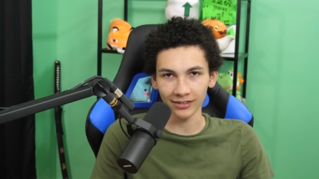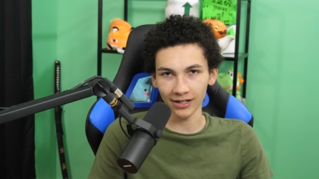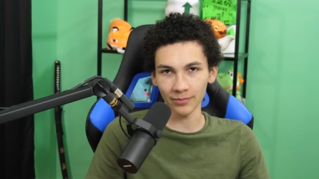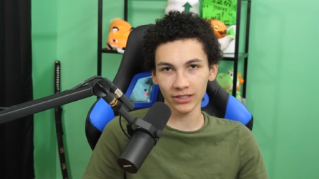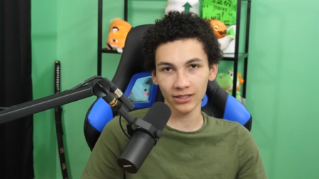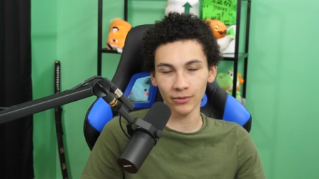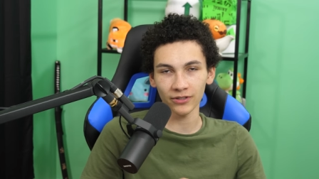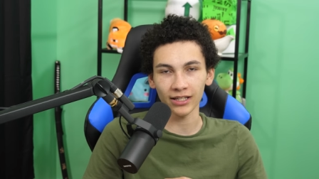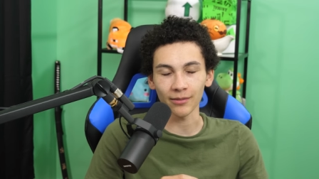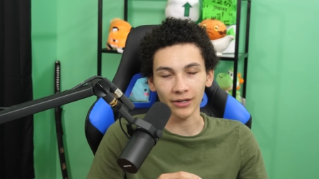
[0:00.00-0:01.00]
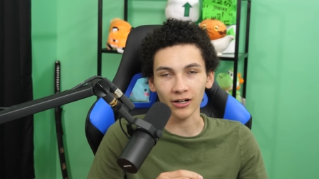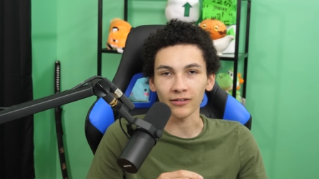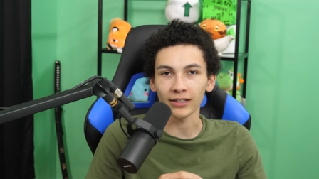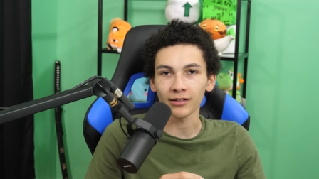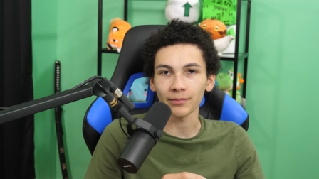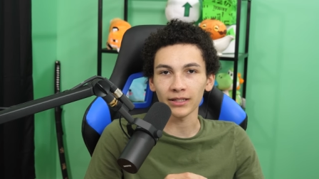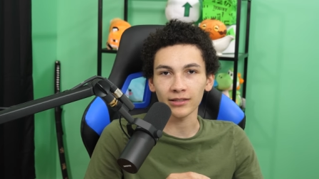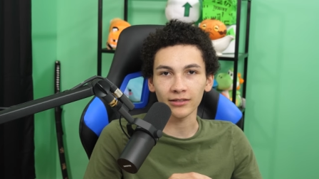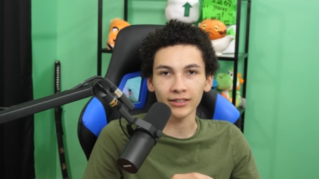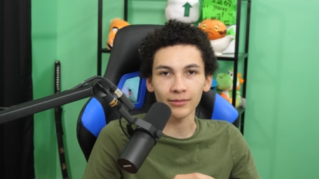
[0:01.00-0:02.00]
I'm just supposed to get my heart rate up,
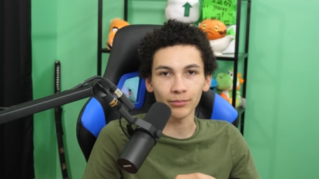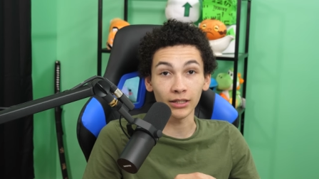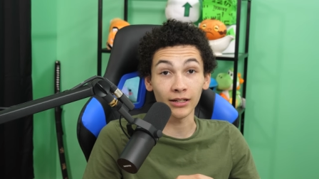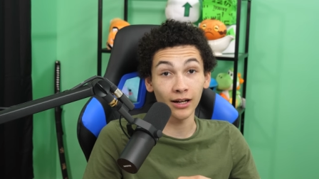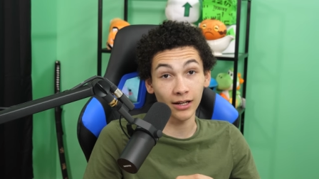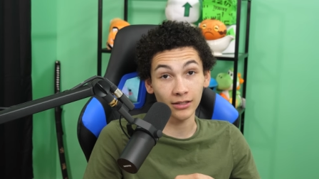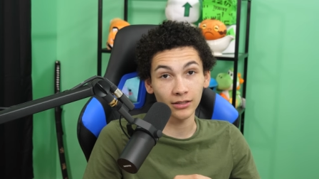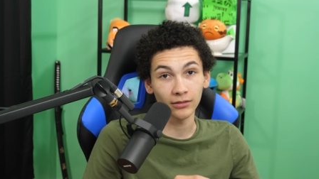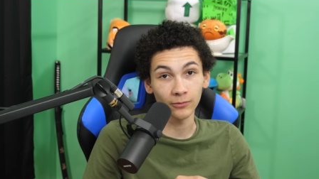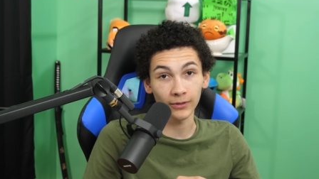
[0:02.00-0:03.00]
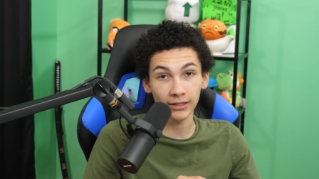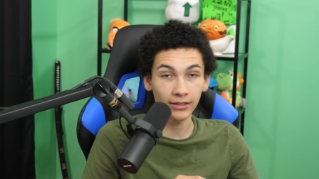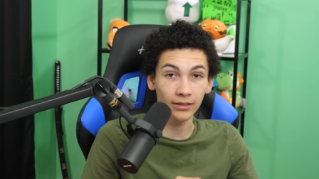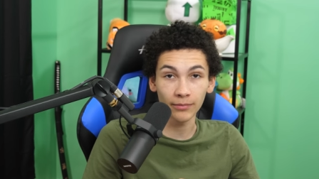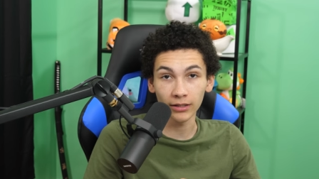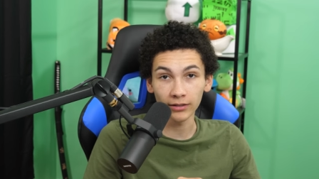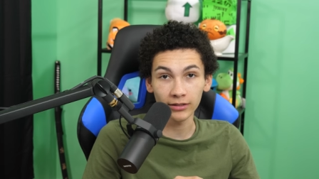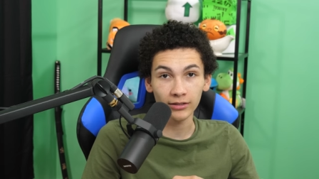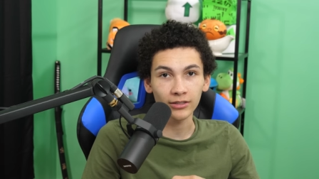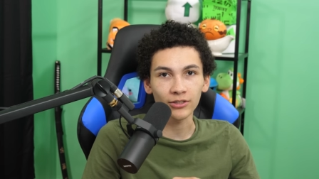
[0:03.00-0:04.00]
basically, but not with
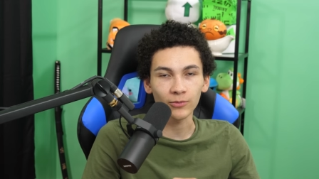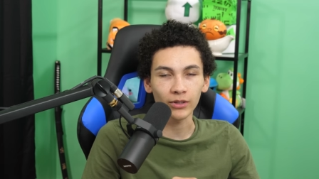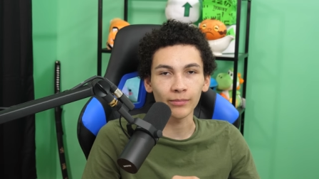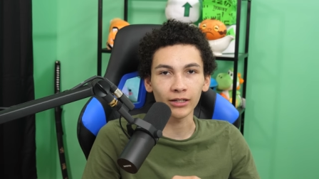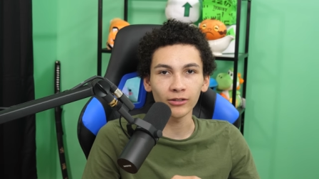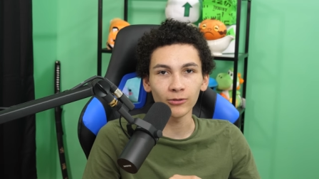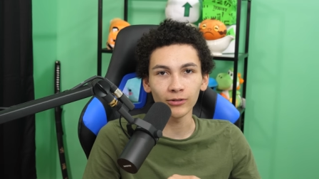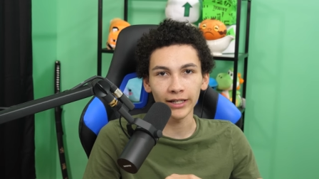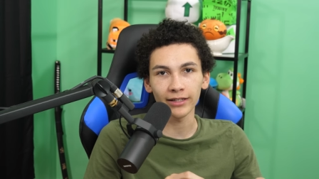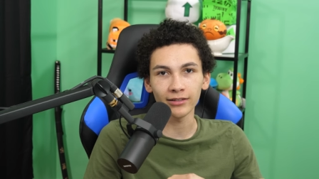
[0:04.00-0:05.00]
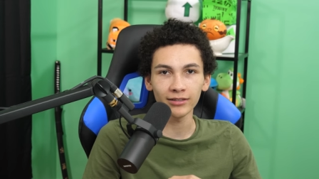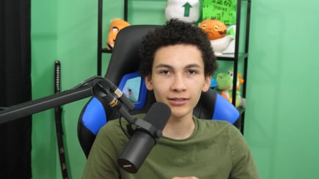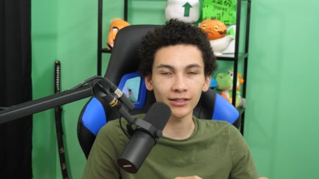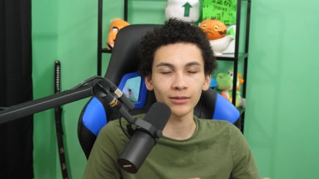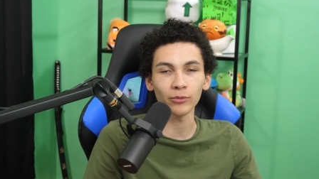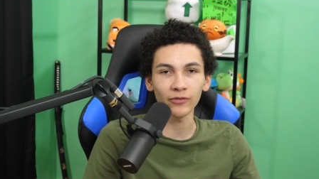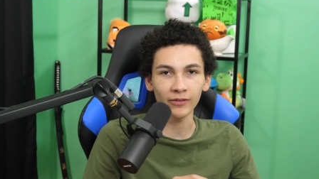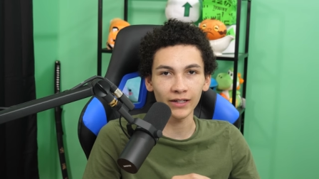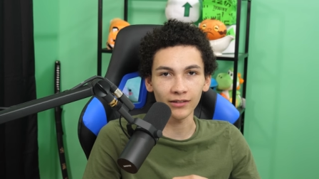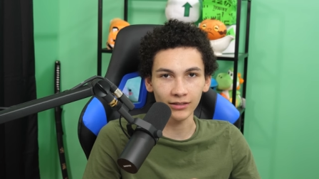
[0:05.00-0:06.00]
stimulants, just with my good old legs and moving
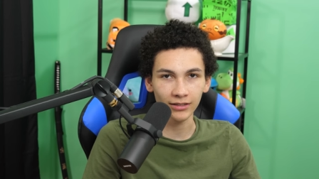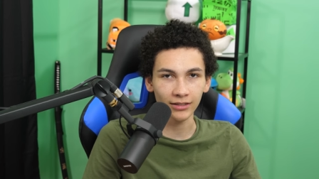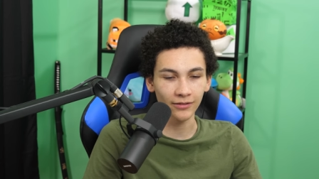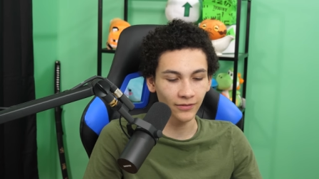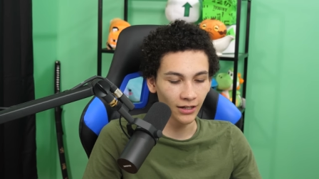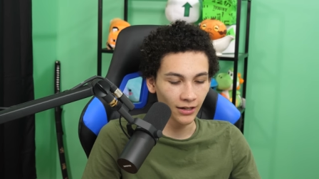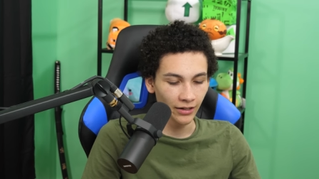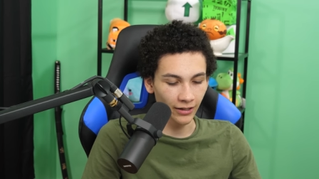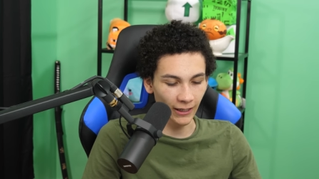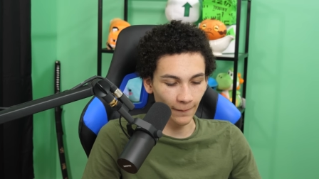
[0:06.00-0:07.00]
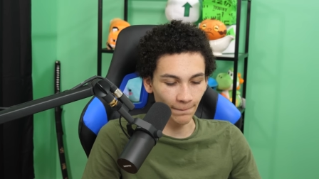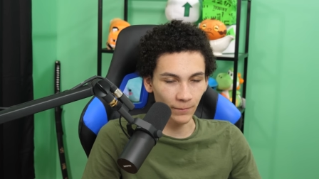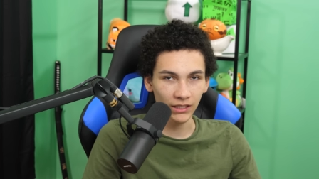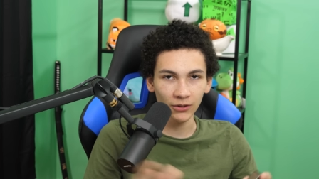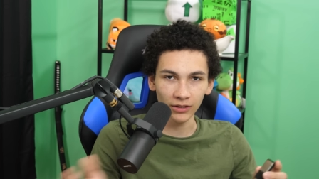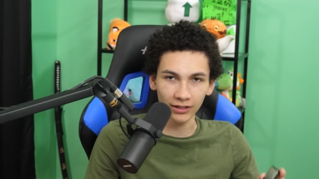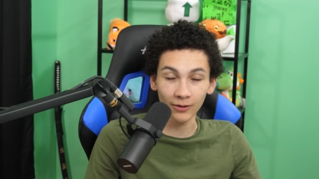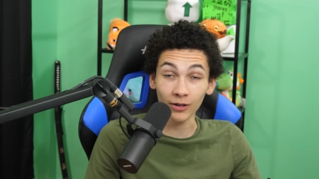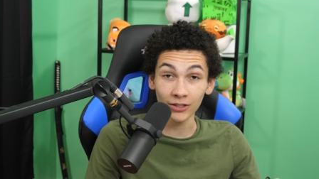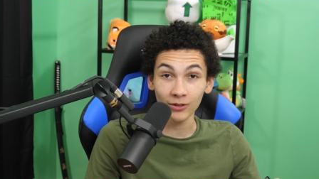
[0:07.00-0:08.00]
around and stuff. So
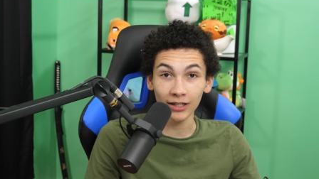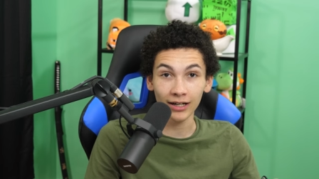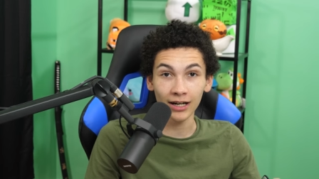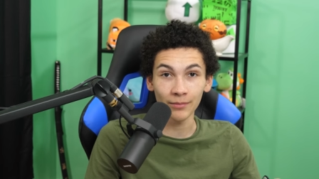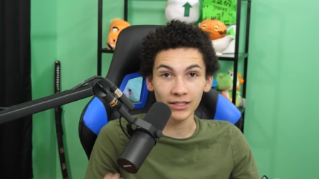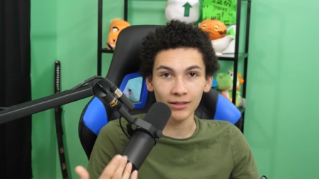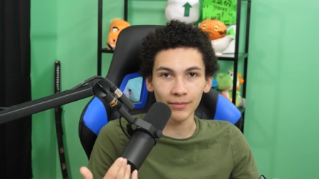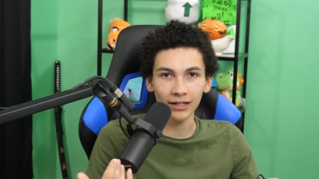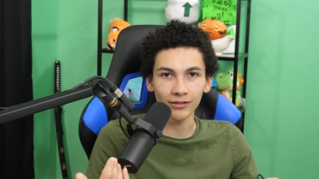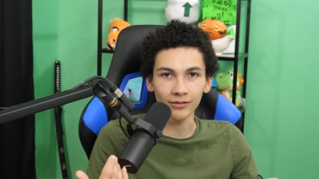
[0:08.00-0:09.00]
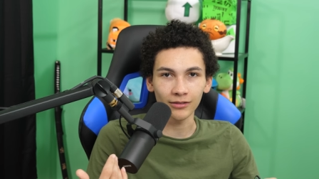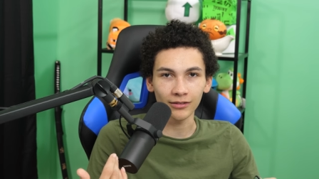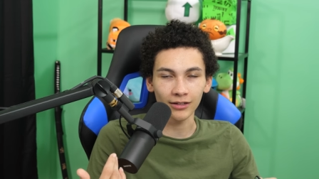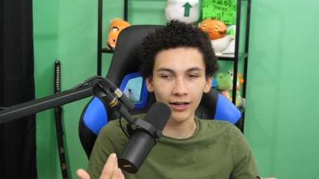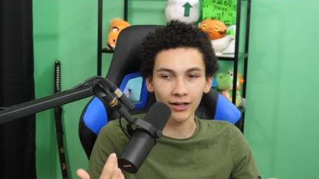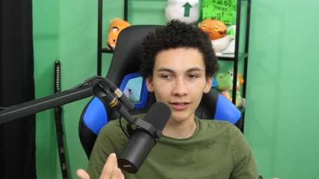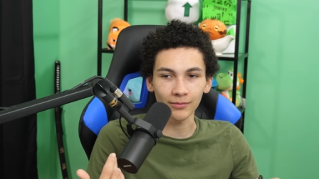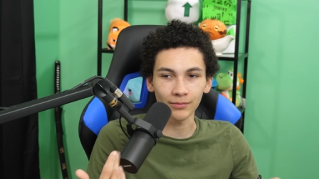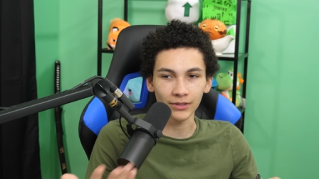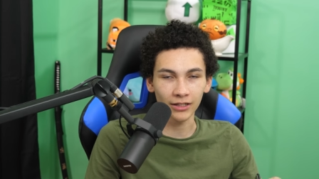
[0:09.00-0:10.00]
there were also a lot of comments about
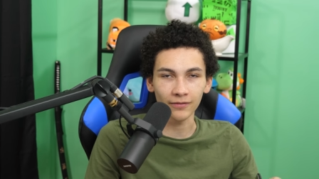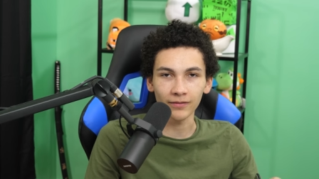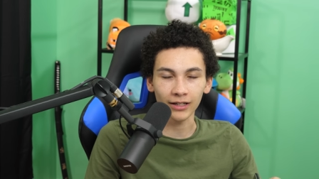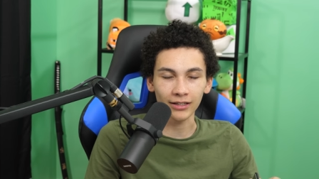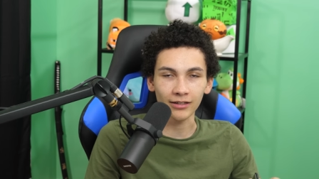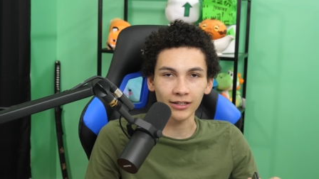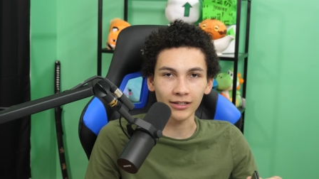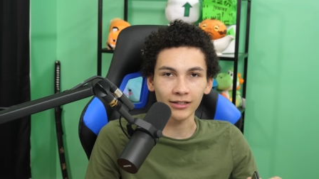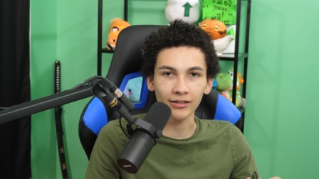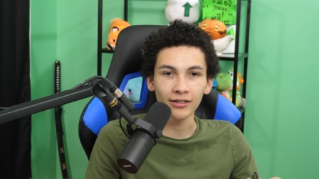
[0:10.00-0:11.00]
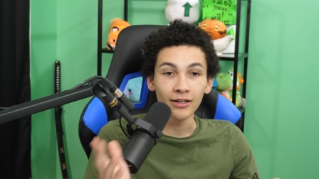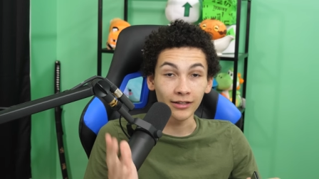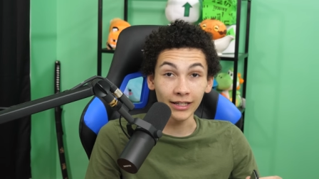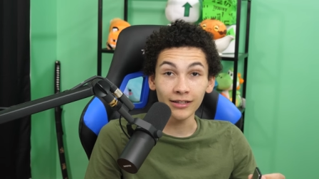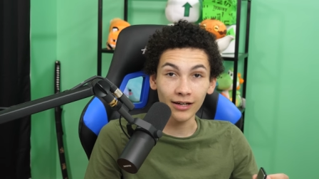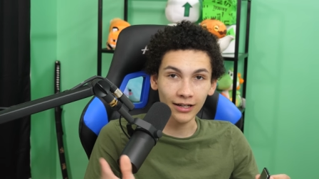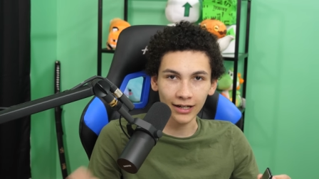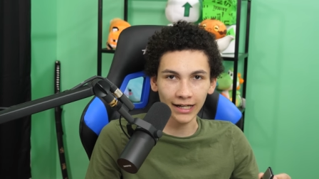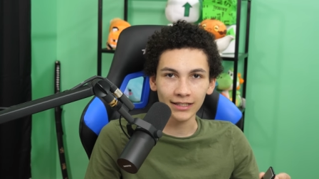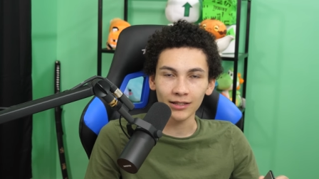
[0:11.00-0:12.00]
stuff I can take, and I
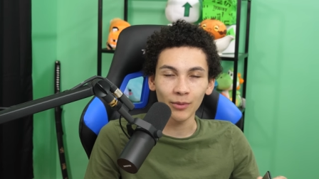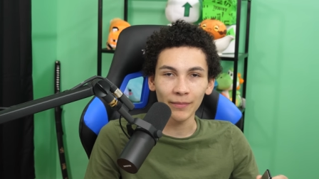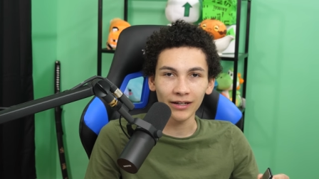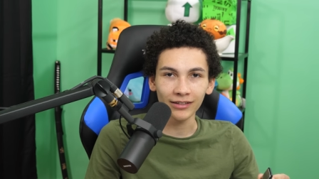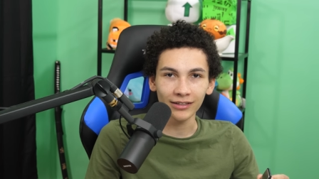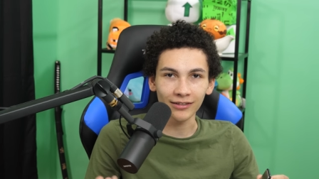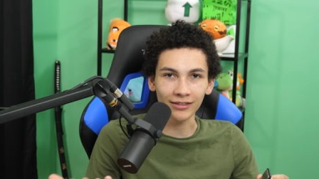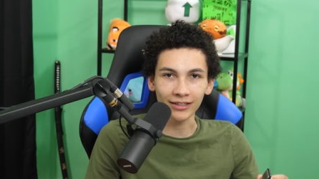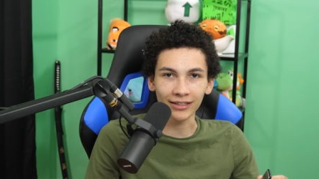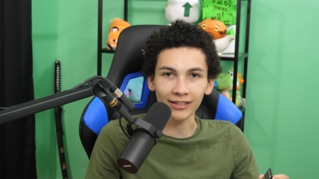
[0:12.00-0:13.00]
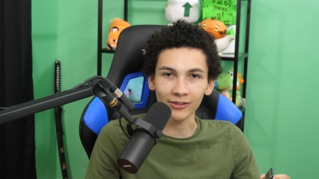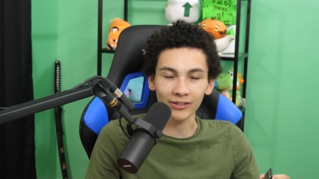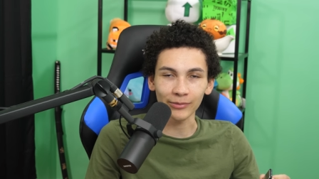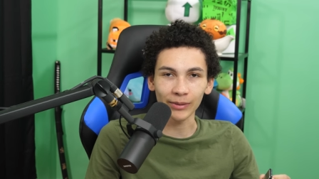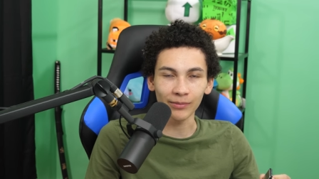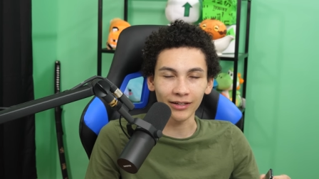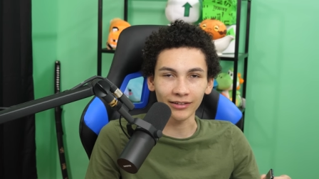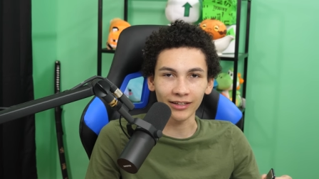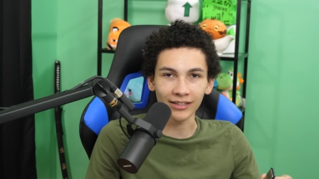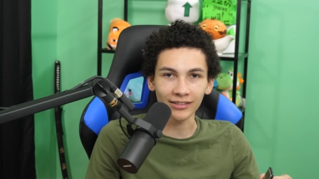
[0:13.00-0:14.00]
asked them about it. I was like, yeah, so these people
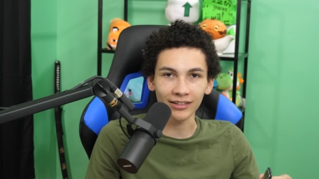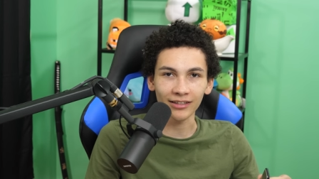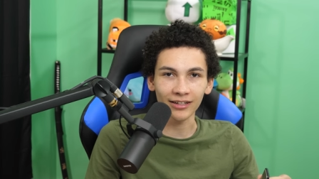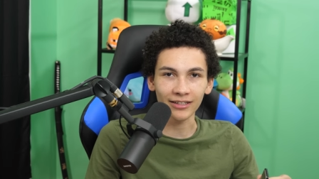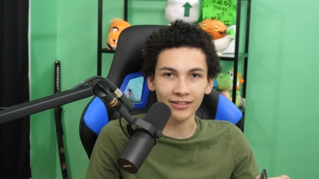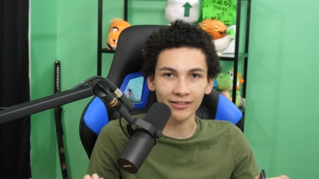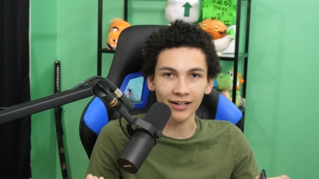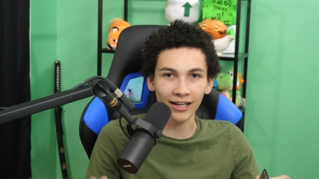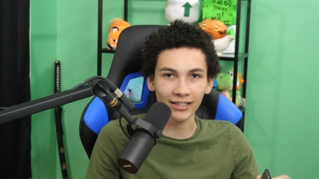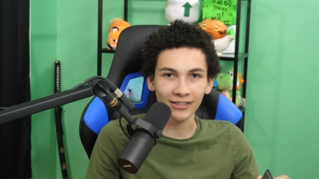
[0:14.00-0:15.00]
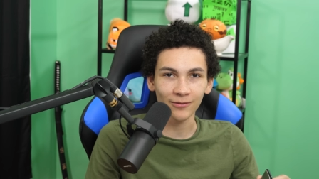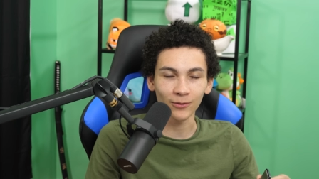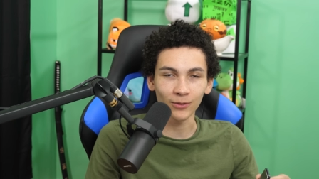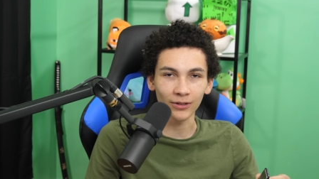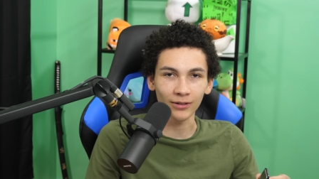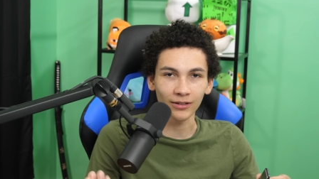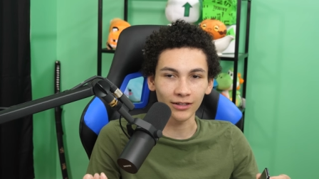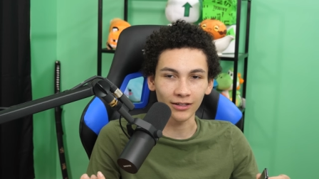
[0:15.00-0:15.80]
online said that I should ask for